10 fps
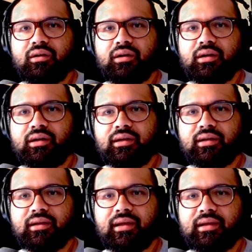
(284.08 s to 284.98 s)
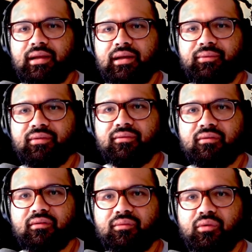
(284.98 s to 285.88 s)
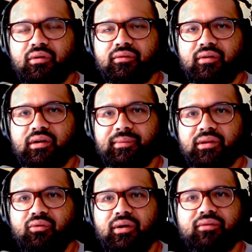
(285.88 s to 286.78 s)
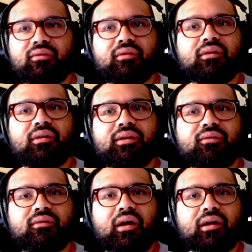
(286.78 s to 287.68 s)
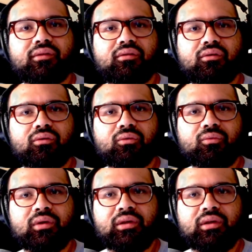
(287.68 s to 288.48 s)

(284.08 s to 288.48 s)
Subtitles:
And anyways, it's just more talking about the quest. You need to talk to